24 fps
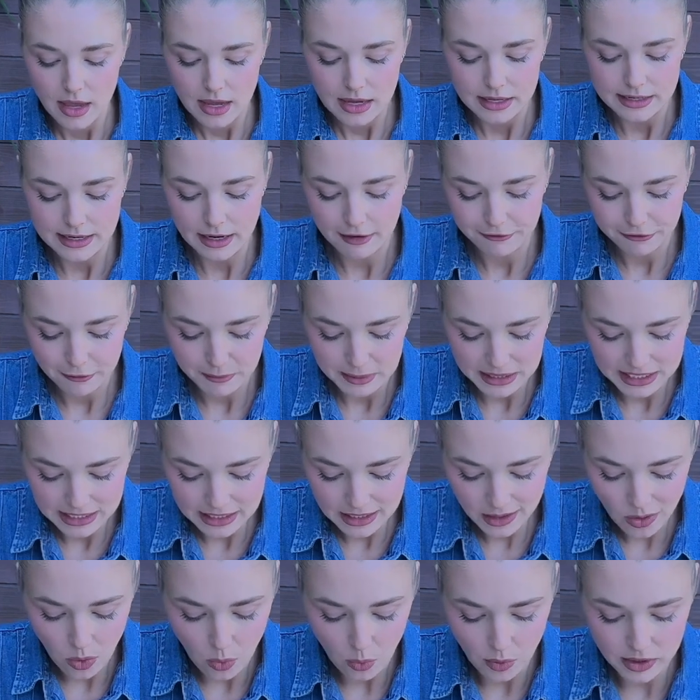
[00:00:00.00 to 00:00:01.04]
Now from here,
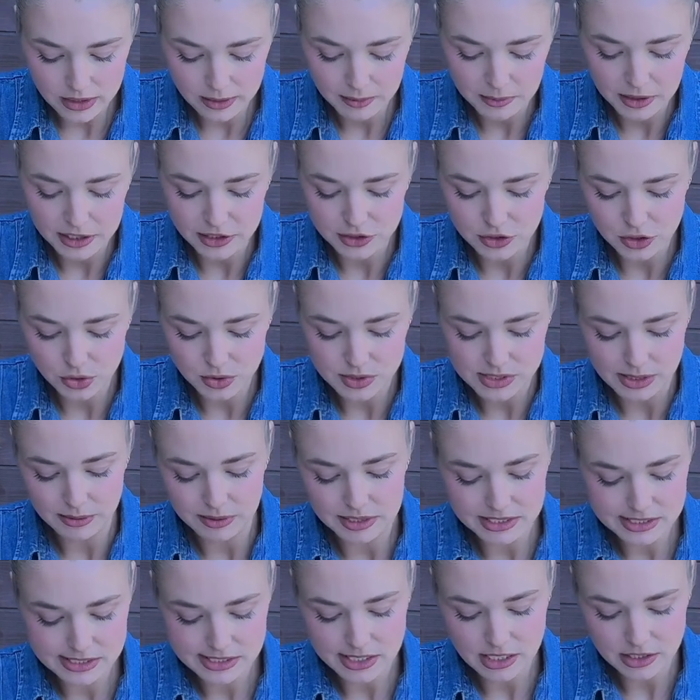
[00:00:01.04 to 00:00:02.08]
what I'm gonna do is I'm gonna
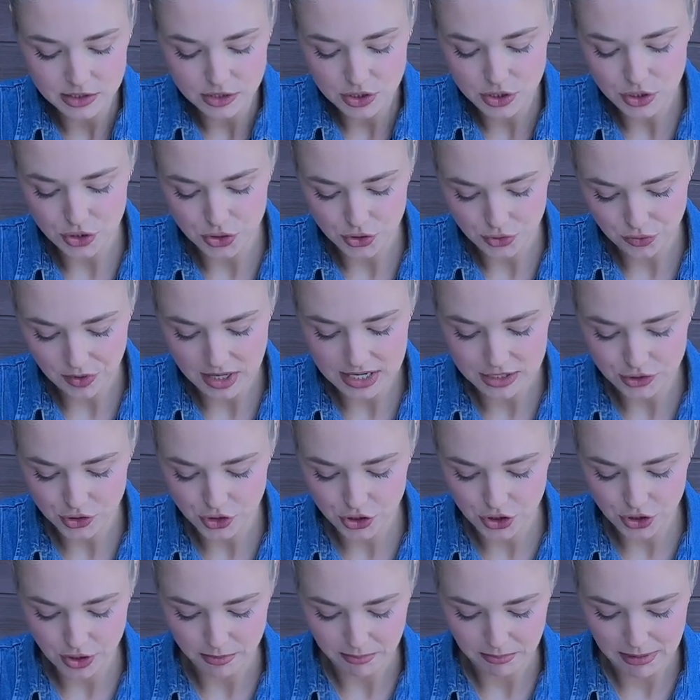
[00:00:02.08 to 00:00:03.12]
start to
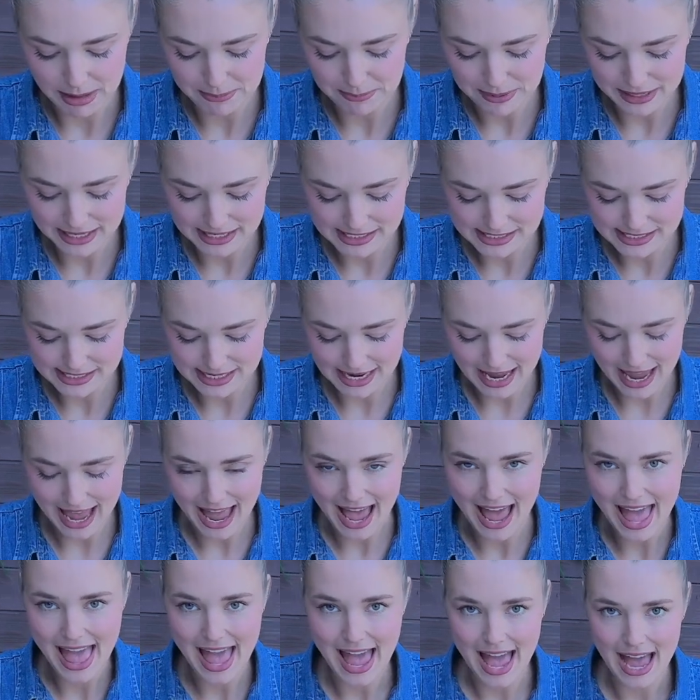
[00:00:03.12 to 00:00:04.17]
stretch my piece
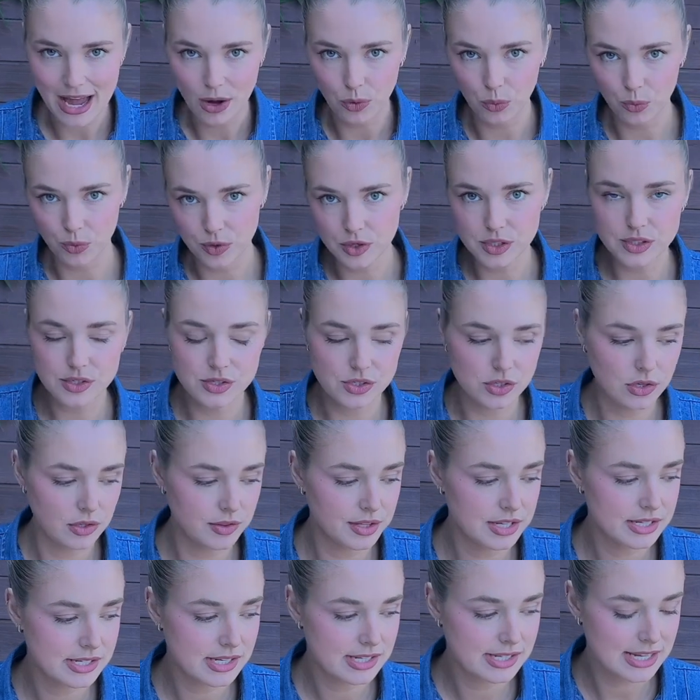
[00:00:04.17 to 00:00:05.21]
outwards. So
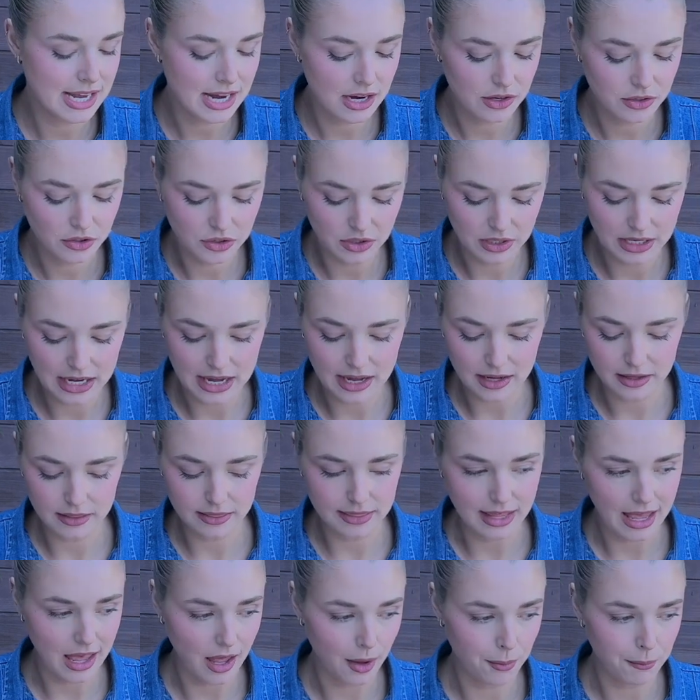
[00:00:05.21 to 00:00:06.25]
this is how you get
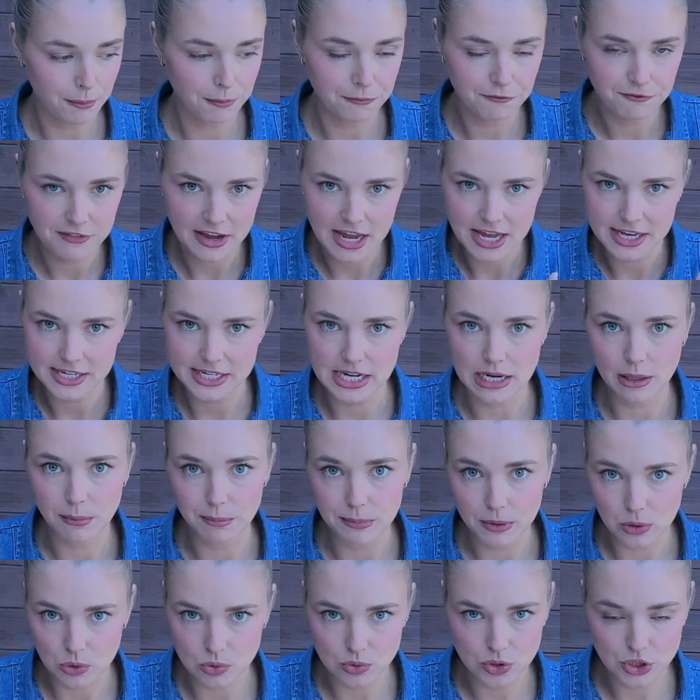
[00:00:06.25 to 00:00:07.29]
that fanned out
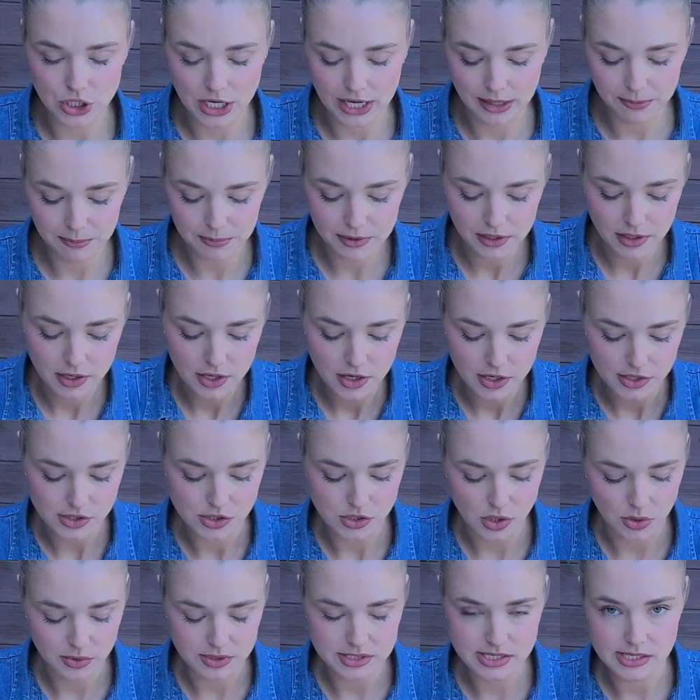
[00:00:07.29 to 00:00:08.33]
bowl shape.
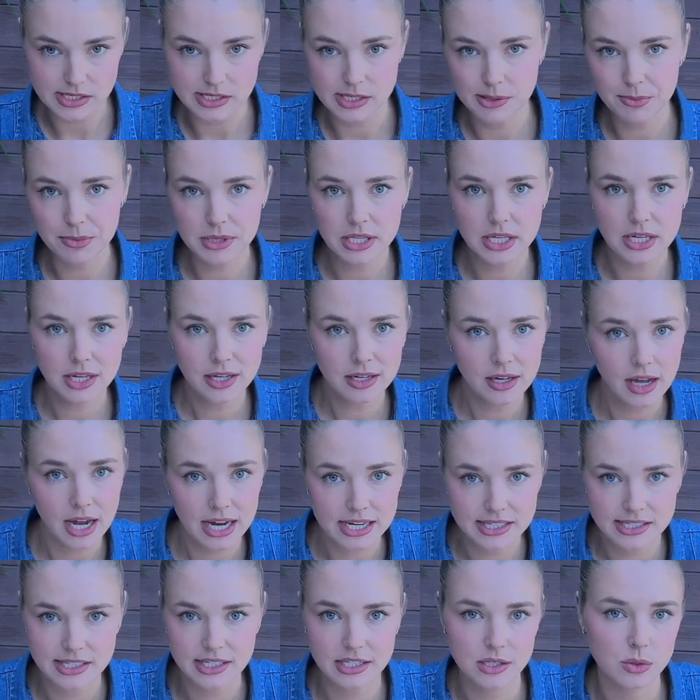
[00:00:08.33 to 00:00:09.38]
So it's a similar
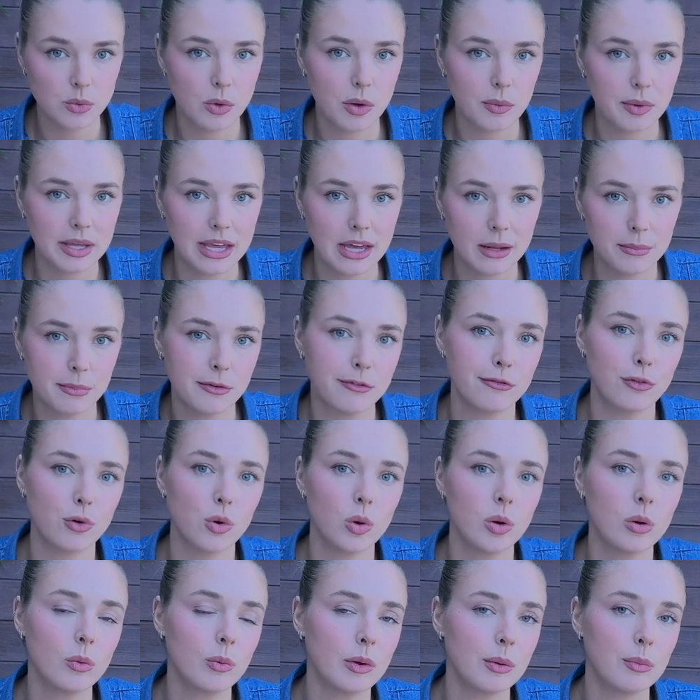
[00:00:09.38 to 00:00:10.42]
idea to what we had
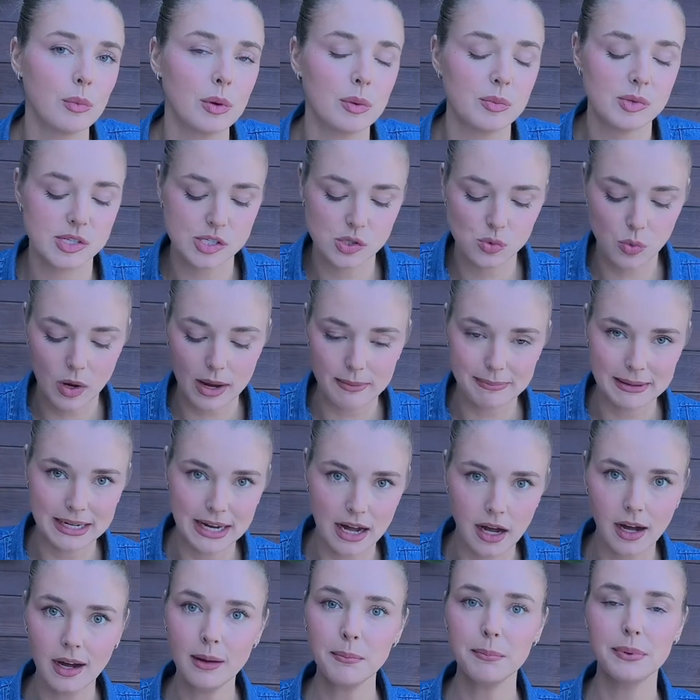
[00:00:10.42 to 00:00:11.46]
before when we were swiping
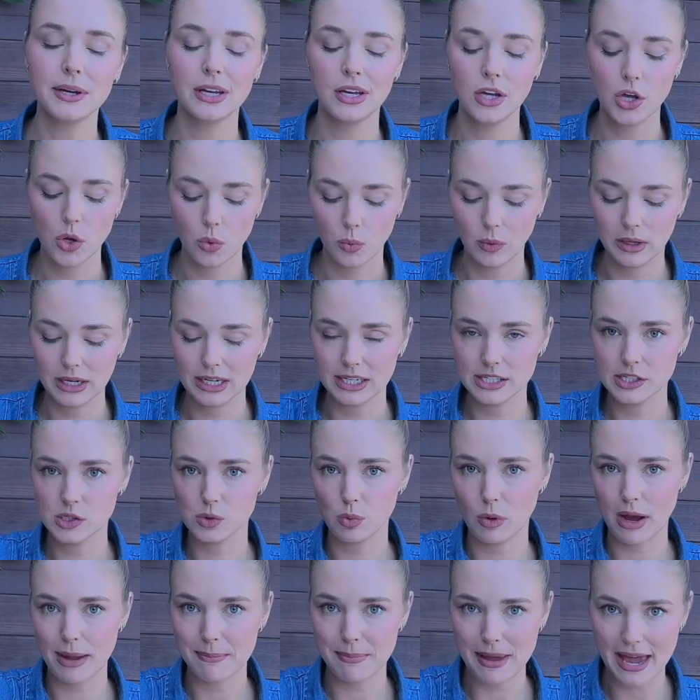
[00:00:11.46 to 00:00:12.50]
up. We're gonna
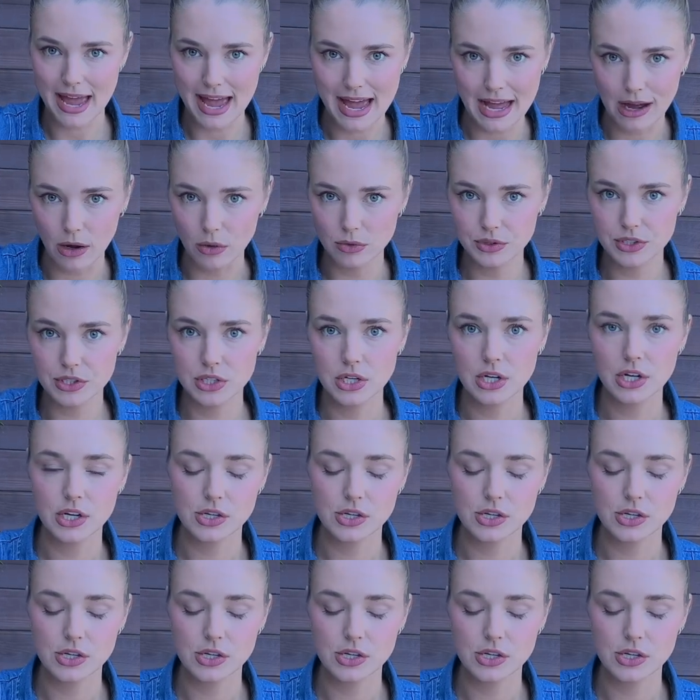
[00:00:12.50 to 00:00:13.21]
swipe out.